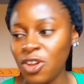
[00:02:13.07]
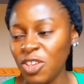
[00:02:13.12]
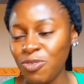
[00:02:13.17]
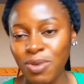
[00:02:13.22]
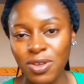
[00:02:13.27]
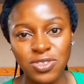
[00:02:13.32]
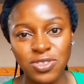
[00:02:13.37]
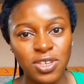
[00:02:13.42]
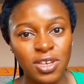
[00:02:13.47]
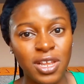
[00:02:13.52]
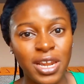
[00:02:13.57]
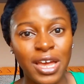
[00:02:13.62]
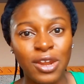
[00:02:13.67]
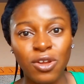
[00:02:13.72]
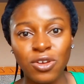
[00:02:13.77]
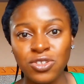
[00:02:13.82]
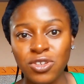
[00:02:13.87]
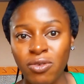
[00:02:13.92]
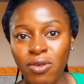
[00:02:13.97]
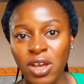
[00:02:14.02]
This particular
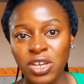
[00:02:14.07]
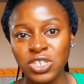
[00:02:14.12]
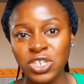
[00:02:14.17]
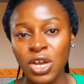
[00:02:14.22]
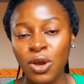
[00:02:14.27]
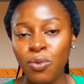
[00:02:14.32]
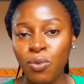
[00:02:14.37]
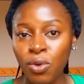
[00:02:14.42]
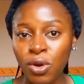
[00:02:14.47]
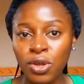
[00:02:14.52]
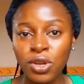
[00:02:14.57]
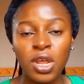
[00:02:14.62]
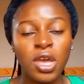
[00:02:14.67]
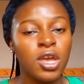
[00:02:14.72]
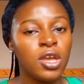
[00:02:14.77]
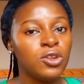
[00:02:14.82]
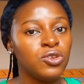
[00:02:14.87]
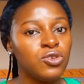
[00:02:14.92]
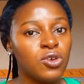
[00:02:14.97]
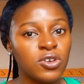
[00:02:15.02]
Dr. Rashel one
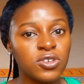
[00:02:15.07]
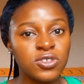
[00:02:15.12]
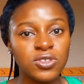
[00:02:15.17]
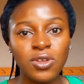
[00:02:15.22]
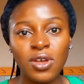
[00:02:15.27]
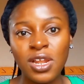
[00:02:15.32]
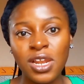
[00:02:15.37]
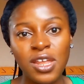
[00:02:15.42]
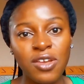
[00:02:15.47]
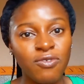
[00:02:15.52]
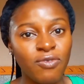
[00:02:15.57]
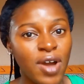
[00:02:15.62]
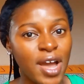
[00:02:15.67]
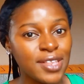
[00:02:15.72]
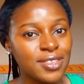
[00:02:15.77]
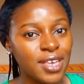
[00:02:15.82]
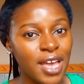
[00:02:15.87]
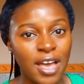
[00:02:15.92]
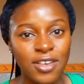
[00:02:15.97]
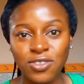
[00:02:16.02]
does not leave
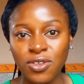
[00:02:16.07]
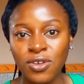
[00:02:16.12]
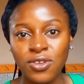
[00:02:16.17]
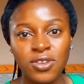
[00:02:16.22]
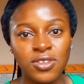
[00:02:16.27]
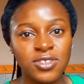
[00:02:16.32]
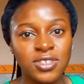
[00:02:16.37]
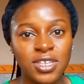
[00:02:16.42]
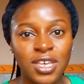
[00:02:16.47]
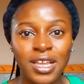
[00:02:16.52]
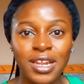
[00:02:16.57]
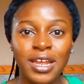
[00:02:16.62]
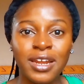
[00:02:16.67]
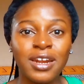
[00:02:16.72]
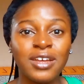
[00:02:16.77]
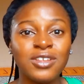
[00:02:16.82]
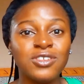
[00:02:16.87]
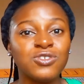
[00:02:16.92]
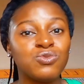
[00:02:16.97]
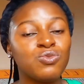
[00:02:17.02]
white cast on the skin. Like
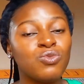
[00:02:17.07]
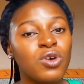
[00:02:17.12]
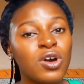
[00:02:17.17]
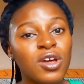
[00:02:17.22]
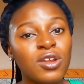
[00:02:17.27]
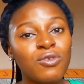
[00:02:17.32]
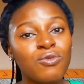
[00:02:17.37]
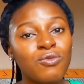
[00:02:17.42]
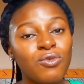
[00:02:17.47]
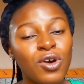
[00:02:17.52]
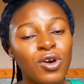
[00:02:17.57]
that is one